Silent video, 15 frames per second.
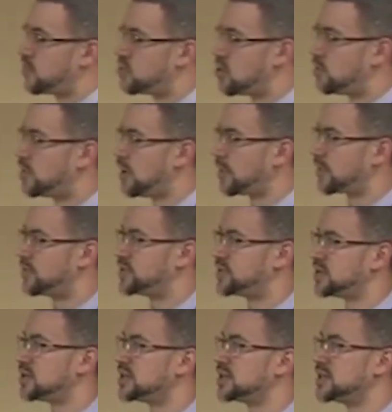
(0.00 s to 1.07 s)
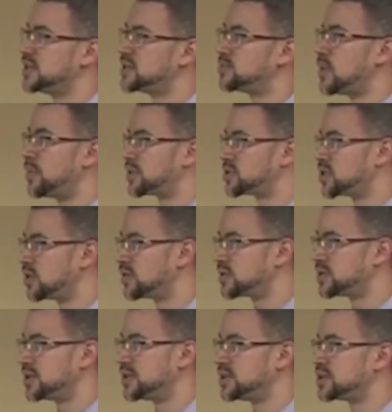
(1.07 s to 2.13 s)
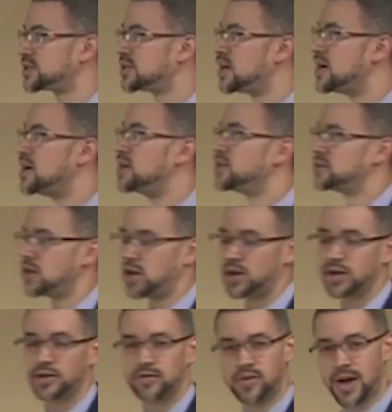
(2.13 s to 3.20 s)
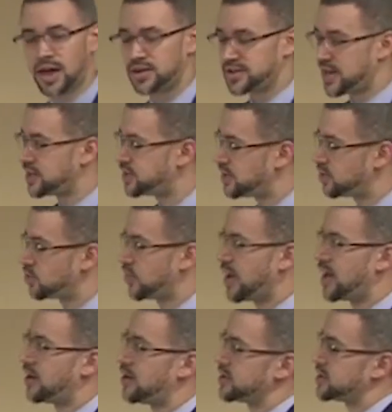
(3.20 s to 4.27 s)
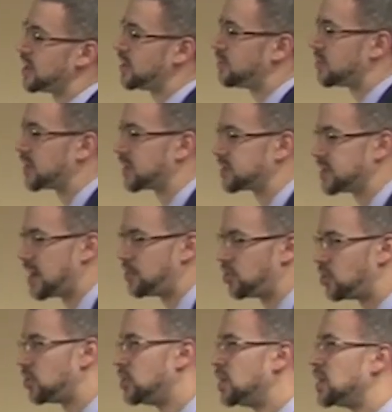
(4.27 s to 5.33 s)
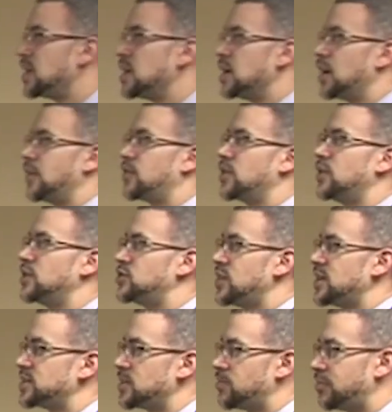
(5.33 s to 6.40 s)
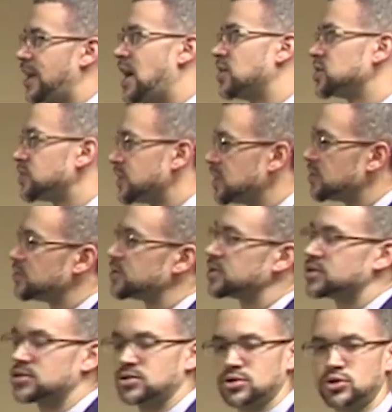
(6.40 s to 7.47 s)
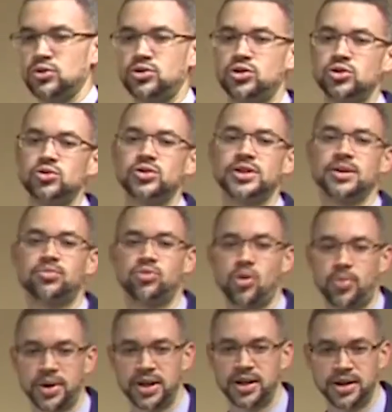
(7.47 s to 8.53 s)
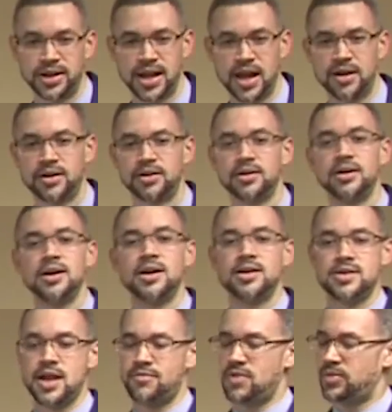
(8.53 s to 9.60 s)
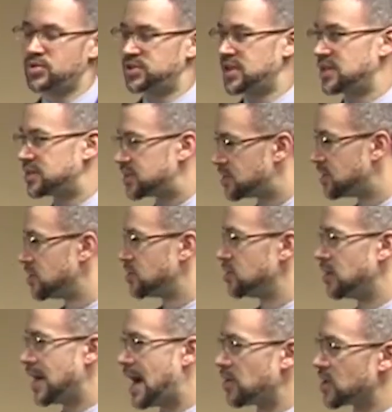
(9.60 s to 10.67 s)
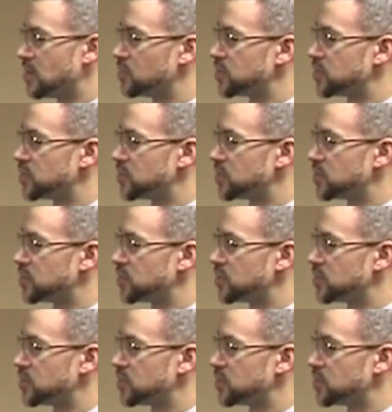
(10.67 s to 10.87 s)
you're doing public facilities, public services, targeted revitalization through an NRSA, for example, if you're addressing brownfields, you choose the appropriate indicator that represents your outcome